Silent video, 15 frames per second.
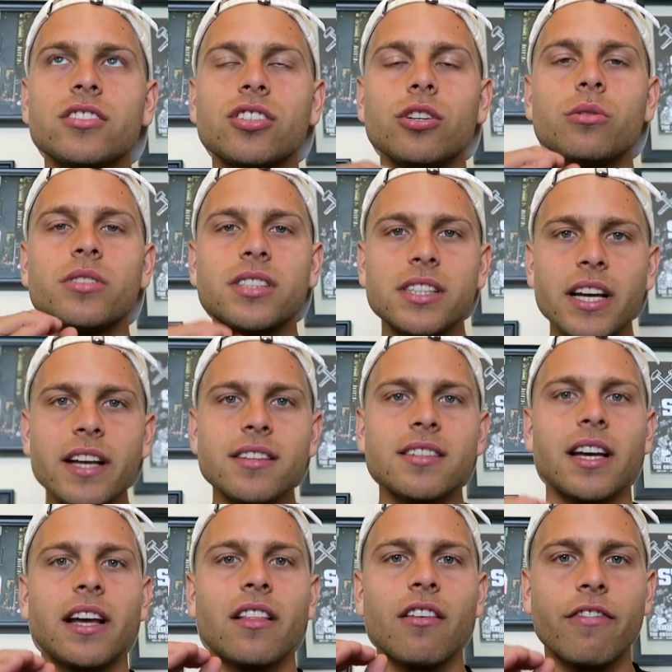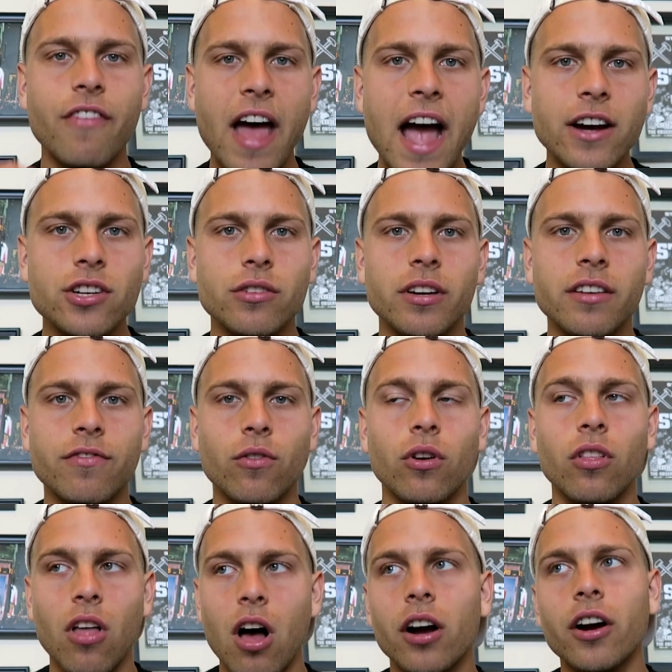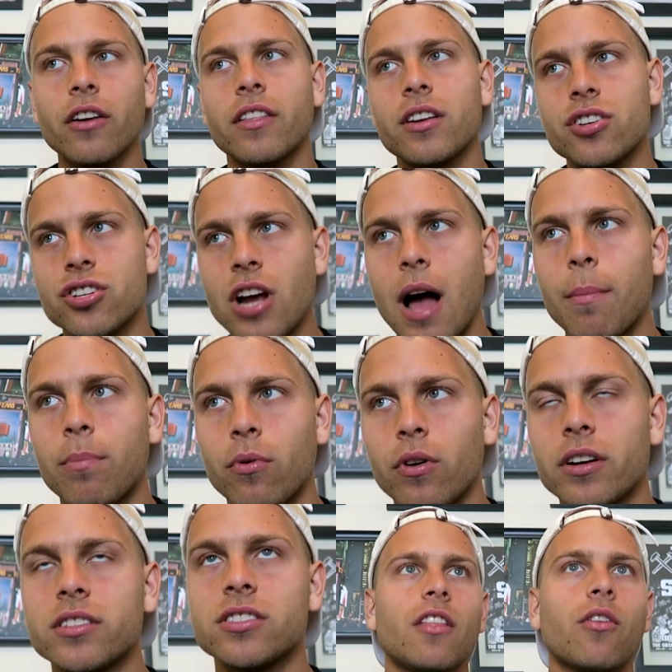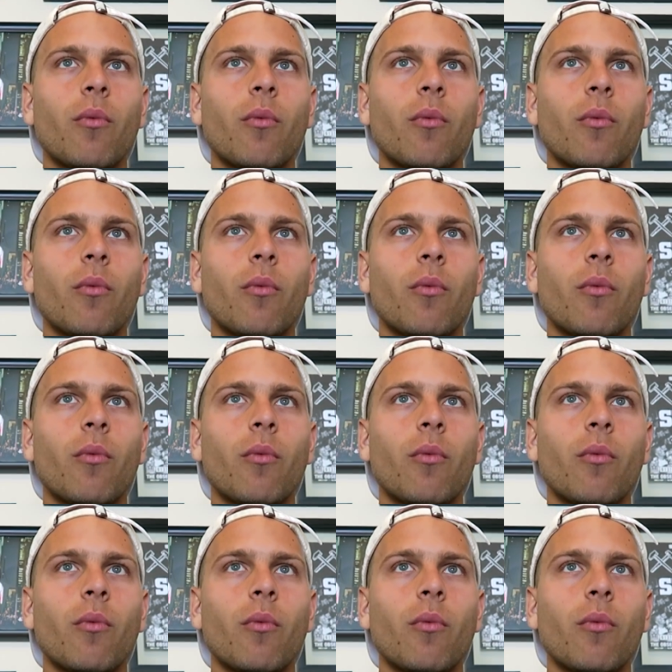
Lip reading: to sit in the factory for longer than shop boards.